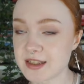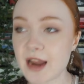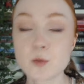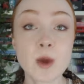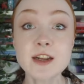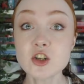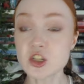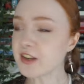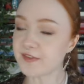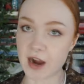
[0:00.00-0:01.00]
And when
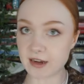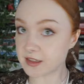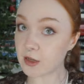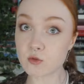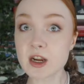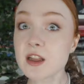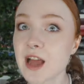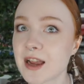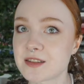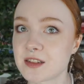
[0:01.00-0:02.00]
she finally
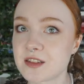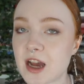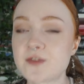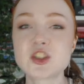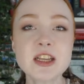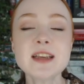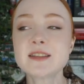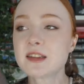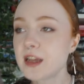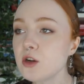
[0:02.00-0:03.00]
realizes stuff, she is
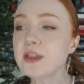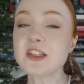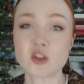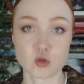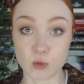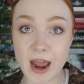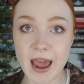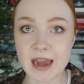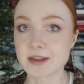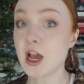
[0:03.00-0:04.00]
literally
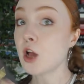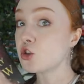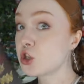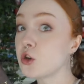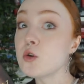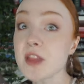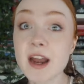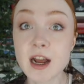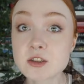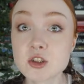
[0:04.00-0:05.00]
dragged to that
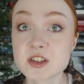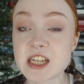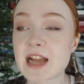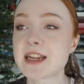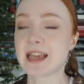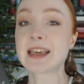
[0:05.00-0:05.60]
understanding,